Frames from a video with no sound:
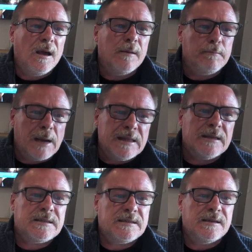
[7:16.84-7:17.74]

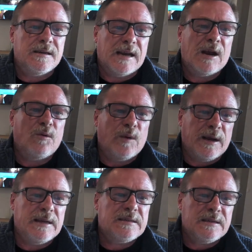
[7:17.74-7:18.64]
Malice now
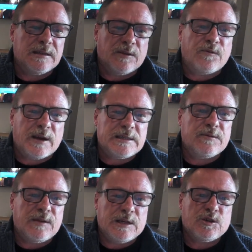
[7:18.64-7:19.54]
wears the face
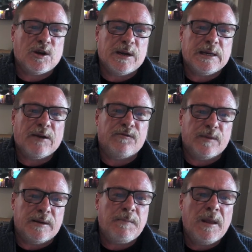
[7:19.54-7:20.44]
of the Australian
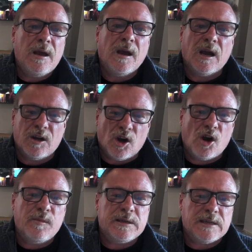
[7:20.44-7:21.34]
government, and
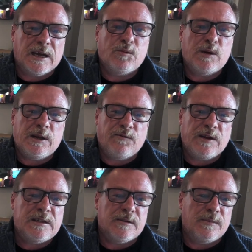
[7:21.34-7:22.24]
I'm its unwitting
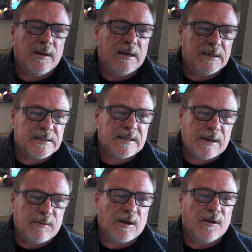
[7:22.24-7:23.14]
victim and a
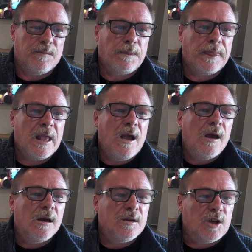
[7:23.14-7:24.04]
scapegoat.
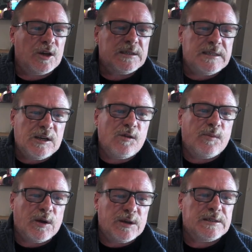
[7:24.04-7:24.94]
Not a single
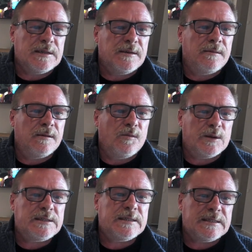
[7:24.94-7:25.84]
person
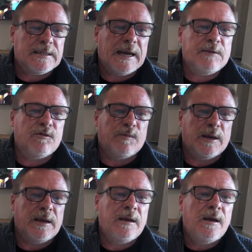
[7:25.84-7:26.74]
wants to stand with
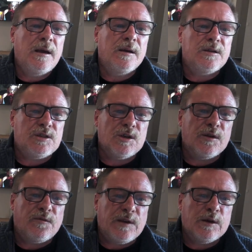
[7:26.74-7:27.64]
me due to
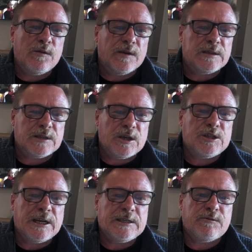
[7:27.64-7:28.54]
fear of
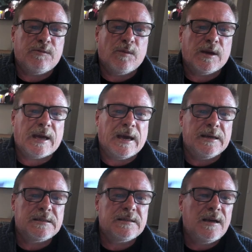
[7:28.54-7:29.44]
association with my
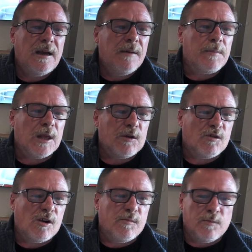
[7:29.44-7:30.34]
case, and
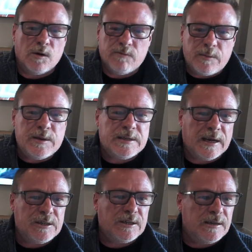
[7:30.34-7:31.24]
my
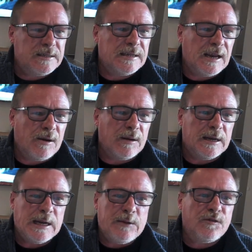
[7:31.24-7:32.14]
reputation is now an
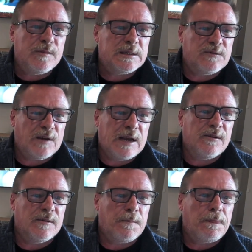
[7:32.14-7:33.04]
infamous
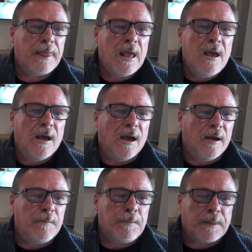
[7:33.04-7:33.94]
vagrant.
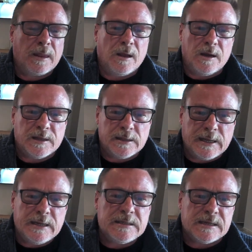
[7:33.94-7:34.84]
And the
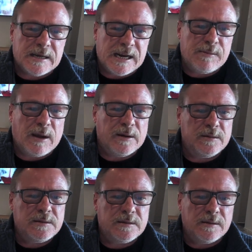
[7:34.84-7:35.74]
letters and
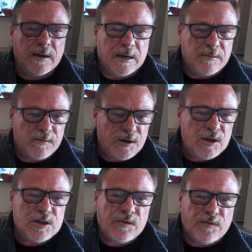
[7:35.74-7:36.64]
emails and
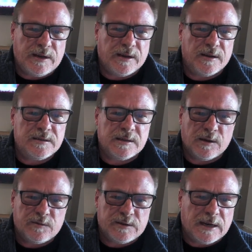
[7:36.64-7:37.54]
YouTube videos that
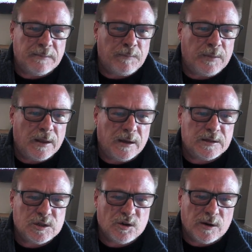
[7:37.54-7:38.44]
I've done
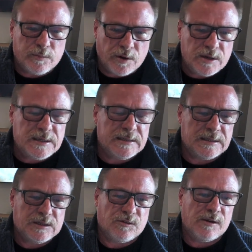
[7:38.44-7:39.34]
to try and protest
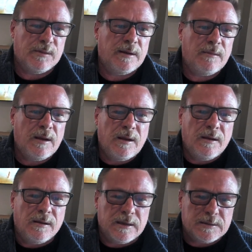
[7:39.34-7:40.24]
his treatment
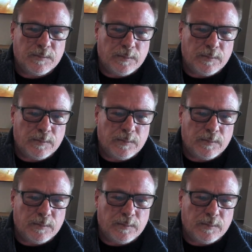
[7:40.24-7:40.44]
is